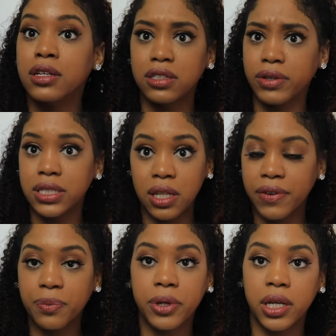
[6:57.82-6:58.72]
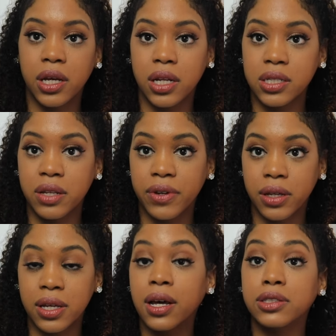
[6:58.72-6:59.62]
So he's living pretty good. He's
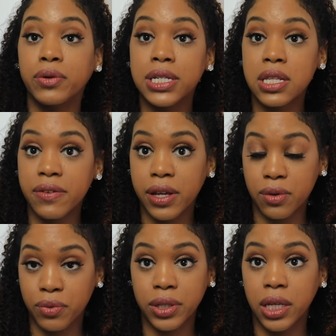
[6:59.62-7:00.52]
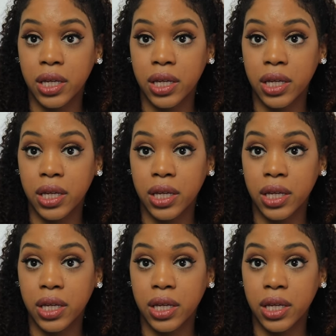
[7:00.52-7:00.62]
living he, so he's living really